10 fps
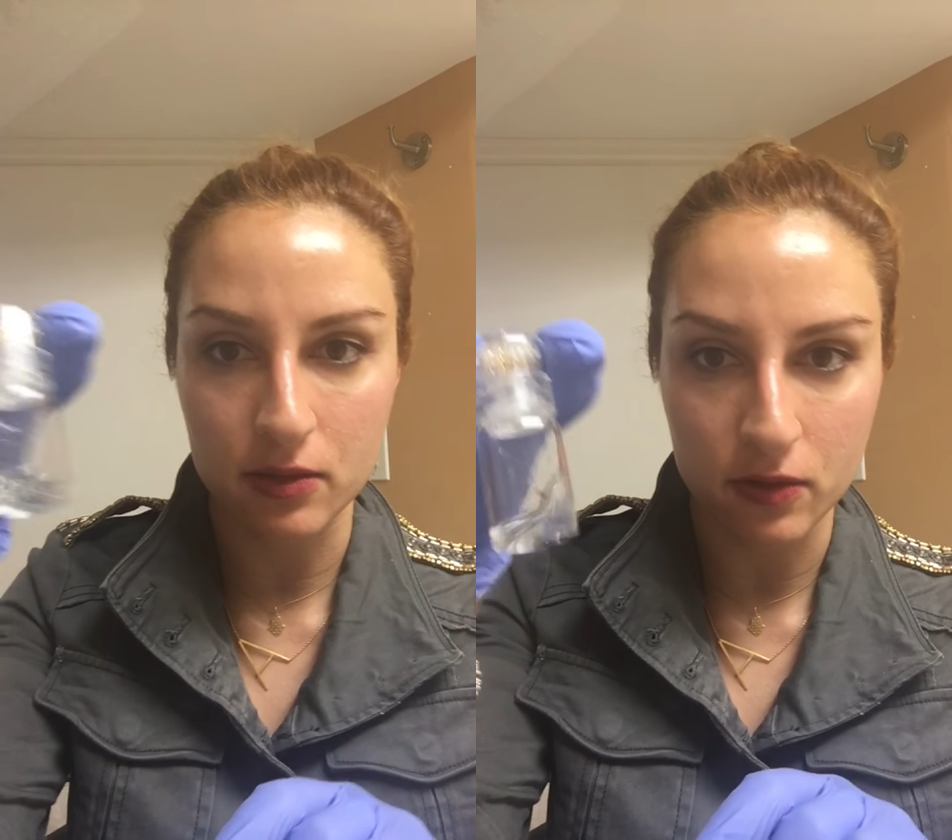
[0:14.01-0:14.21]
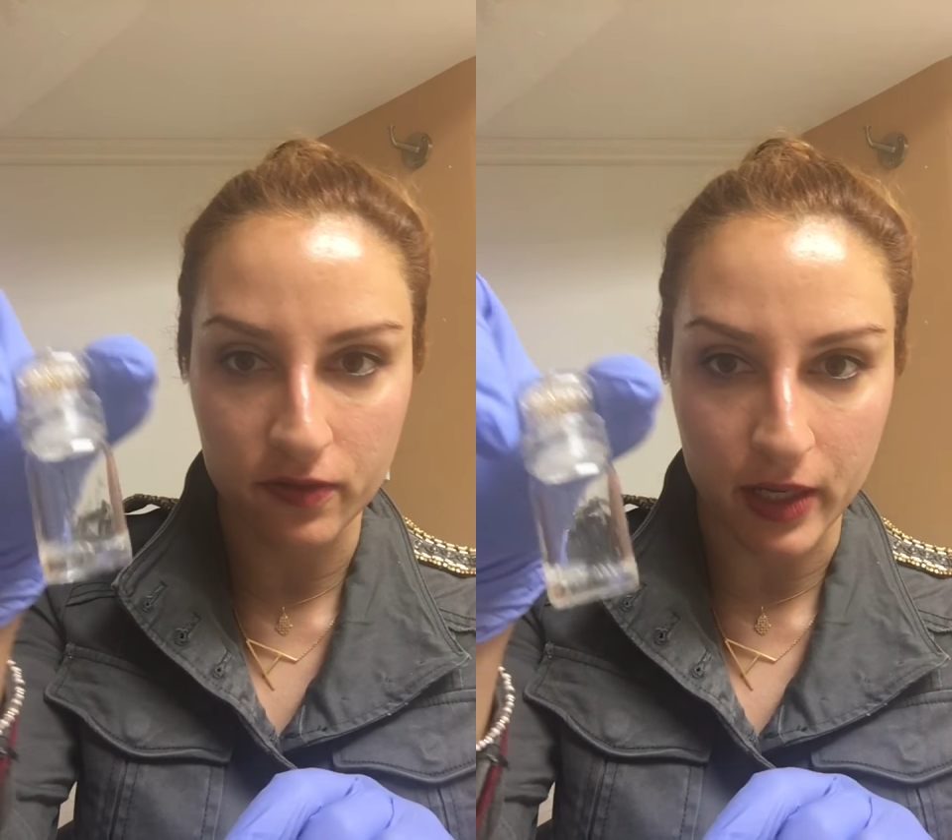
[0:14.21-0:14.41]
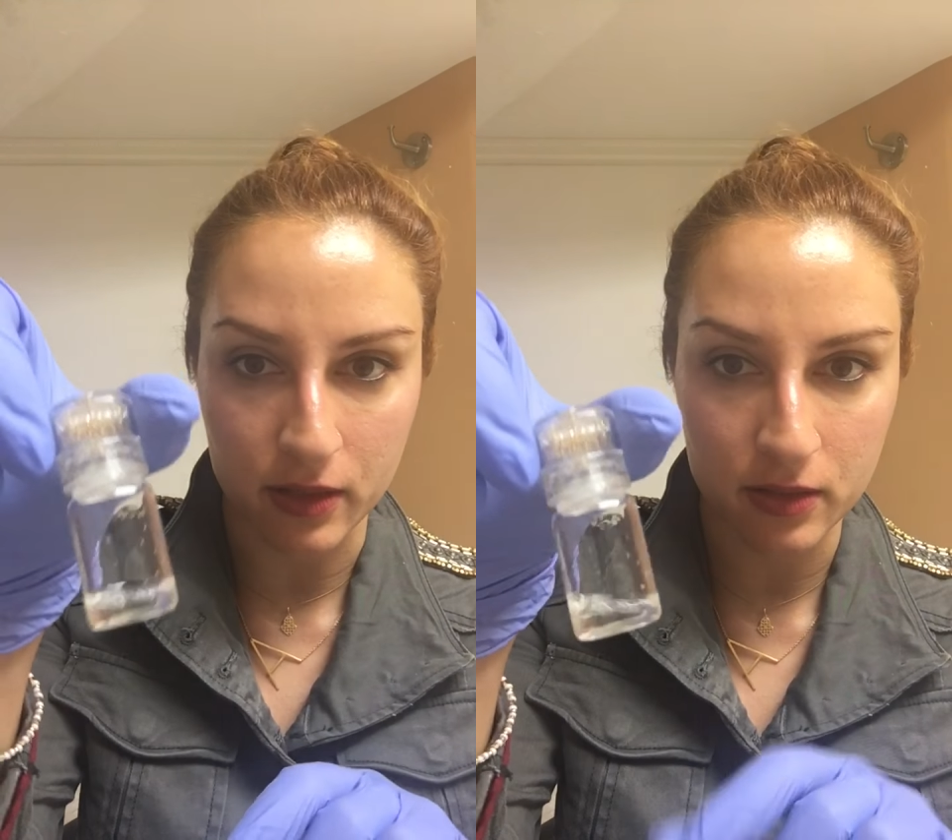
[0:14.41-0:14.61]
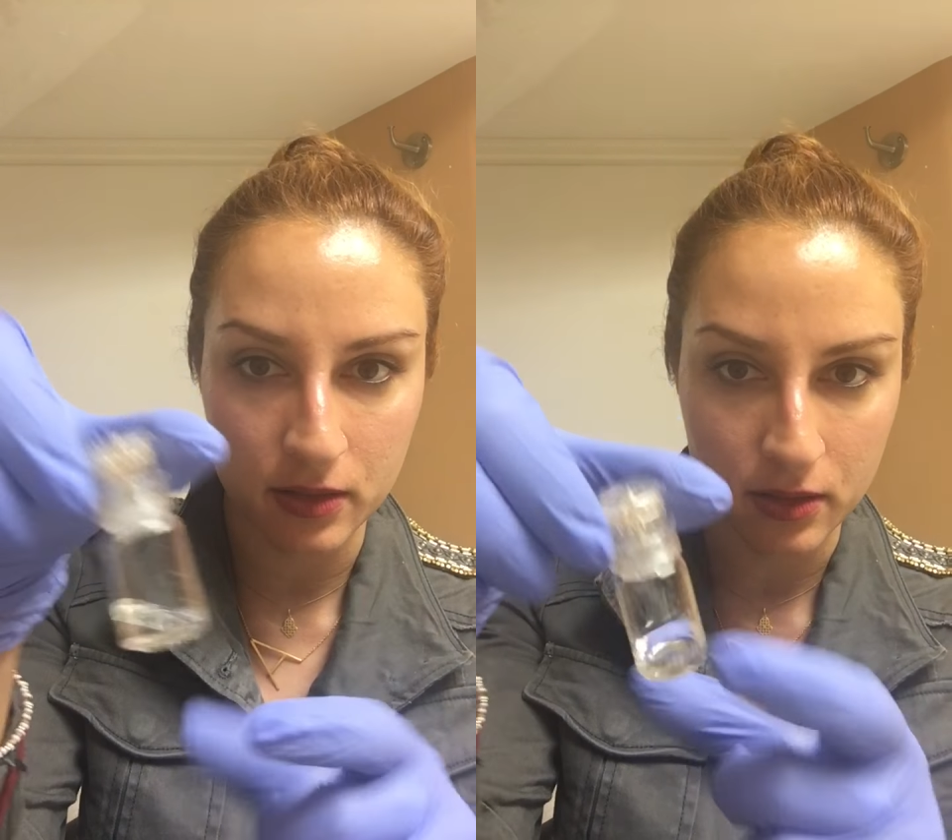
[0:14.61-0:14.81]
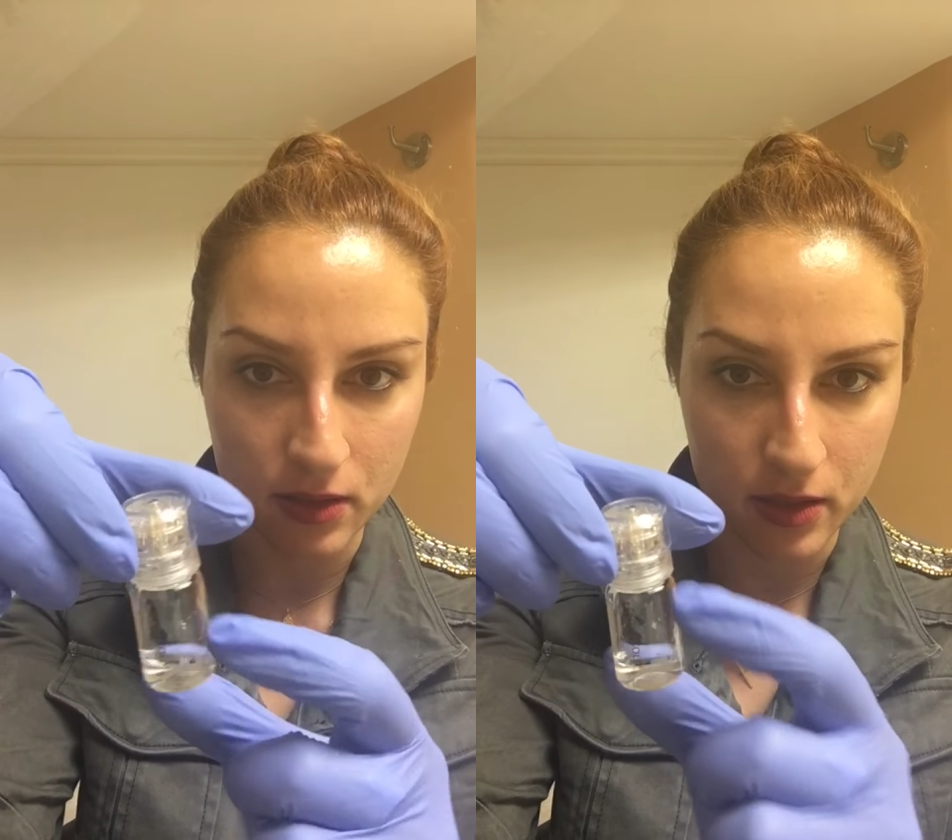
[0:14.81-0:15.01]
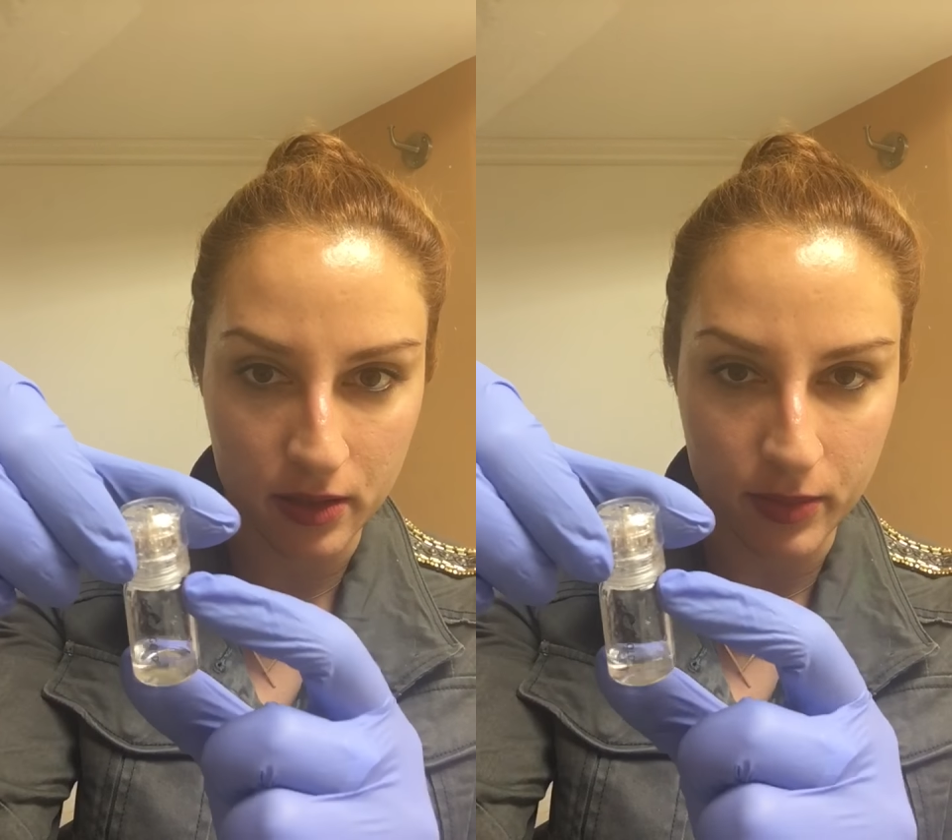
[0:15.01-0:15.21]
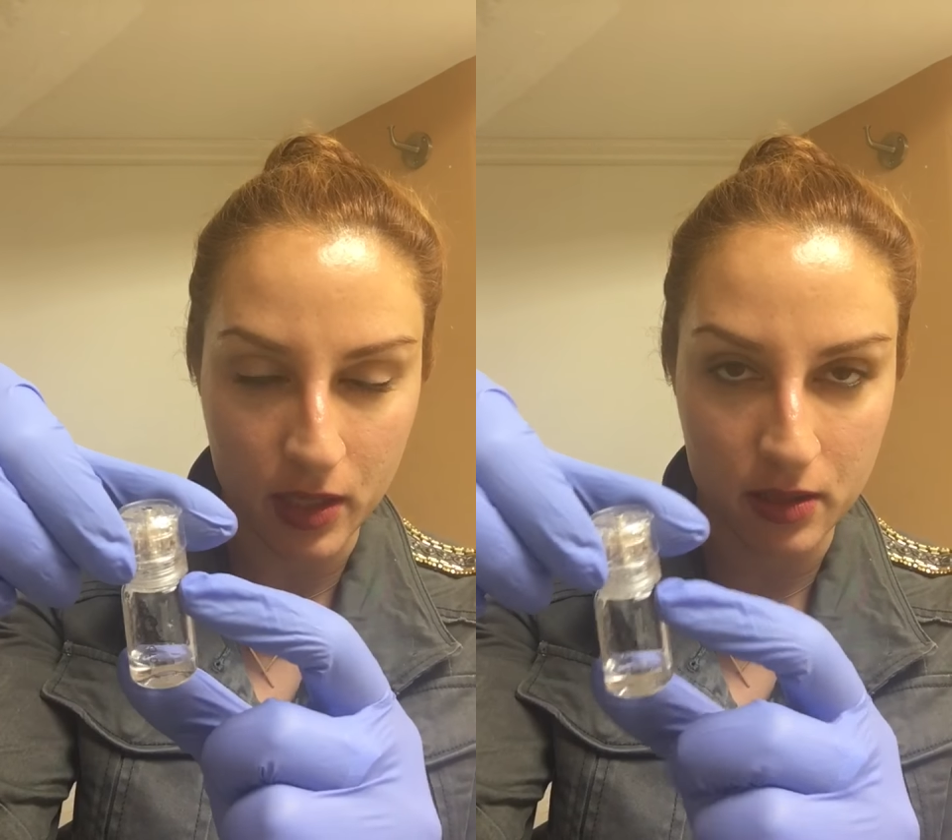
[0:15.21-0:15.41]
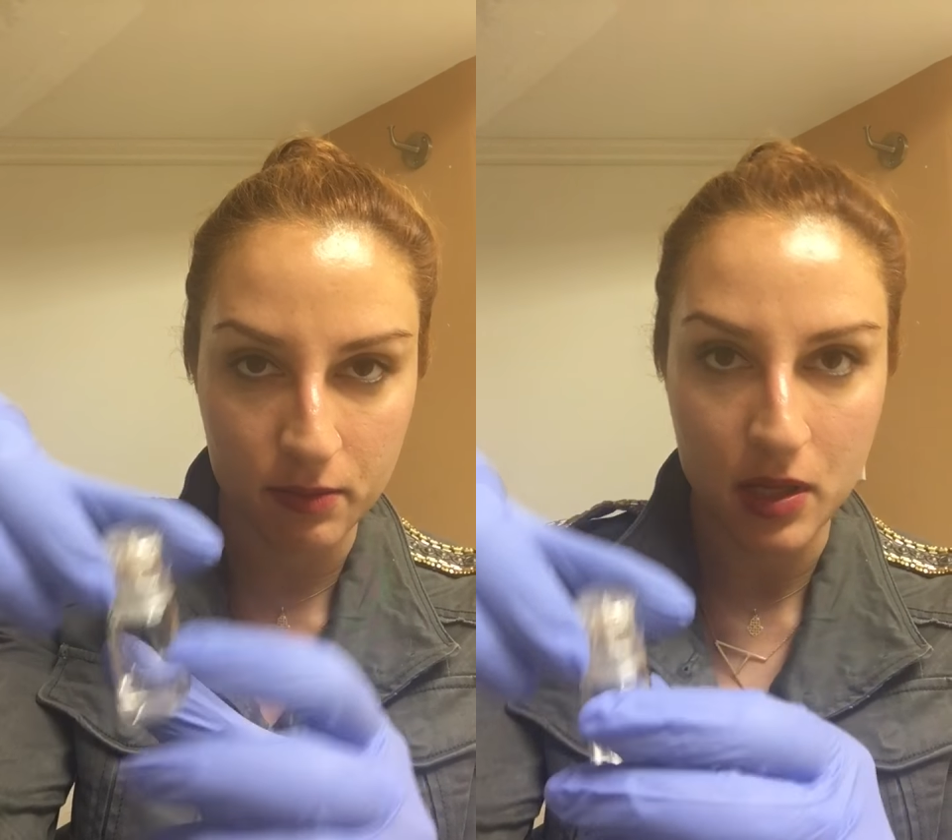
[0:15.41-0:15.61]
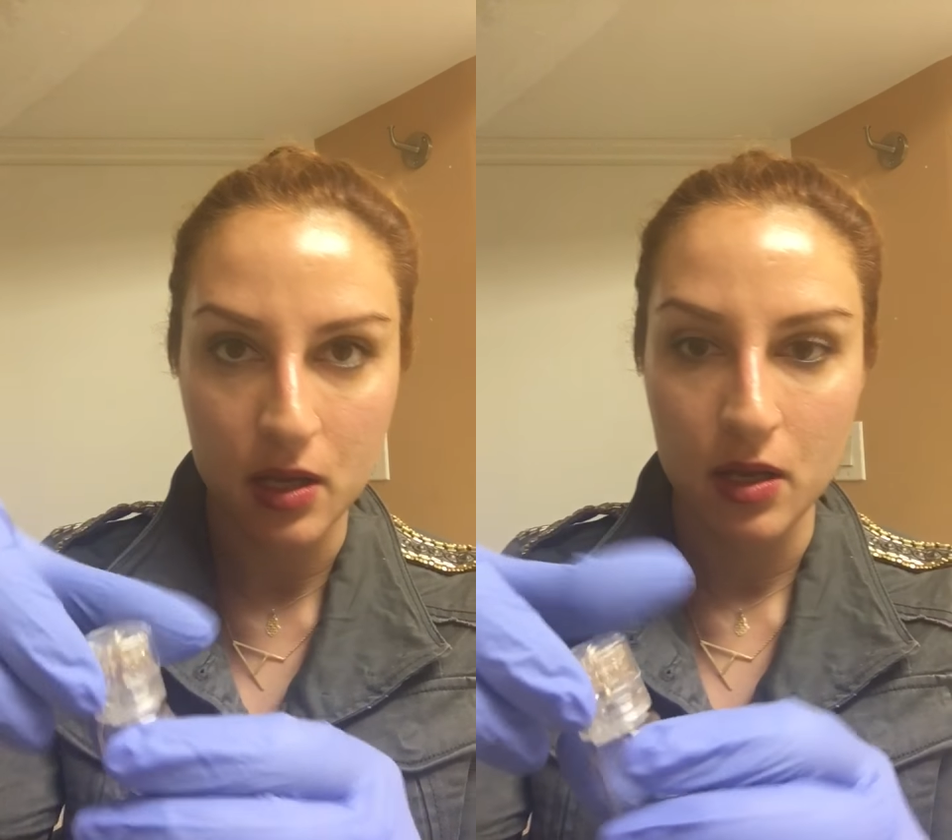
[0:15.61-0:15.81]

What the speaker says: little vial on the bottom